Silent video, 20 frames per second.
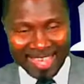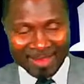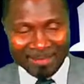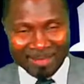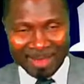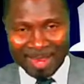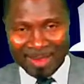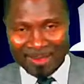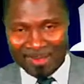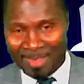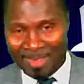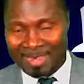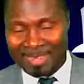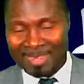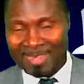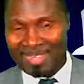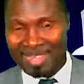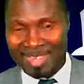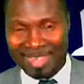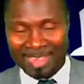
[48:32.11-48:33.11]
but I
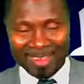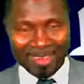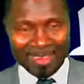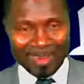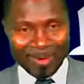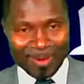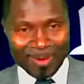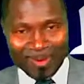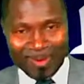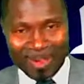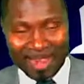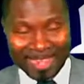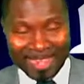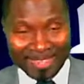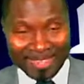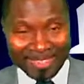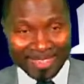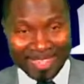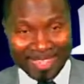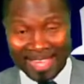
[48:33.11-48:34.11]
mean all over
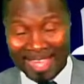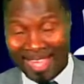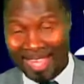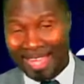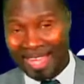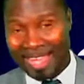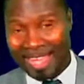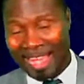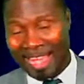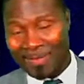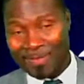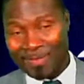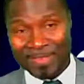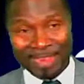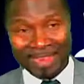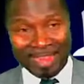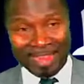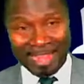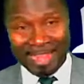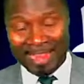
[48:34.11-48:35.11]
Asia,
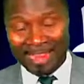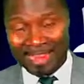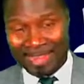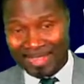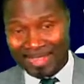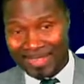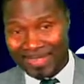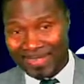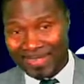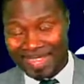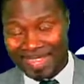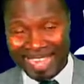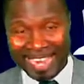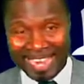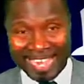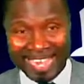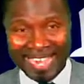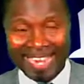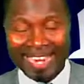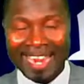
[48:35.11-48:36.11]
Africa, Nigeria,
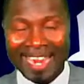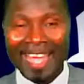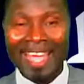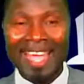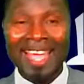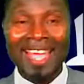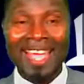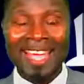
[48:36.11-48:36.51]
Ghana.